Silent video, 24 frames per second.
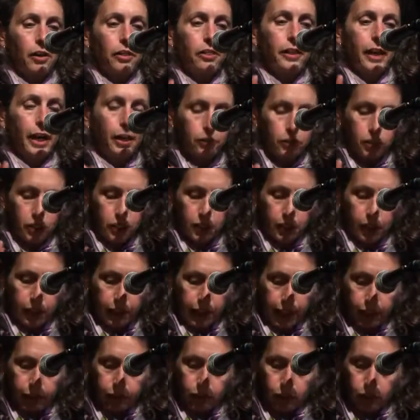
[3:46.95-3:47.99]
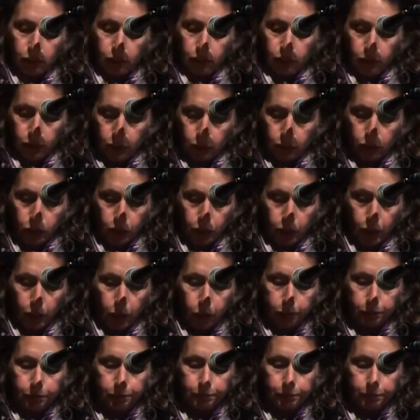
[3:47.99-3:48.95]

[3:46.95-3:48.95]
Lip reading: thousands and thousands of years ago.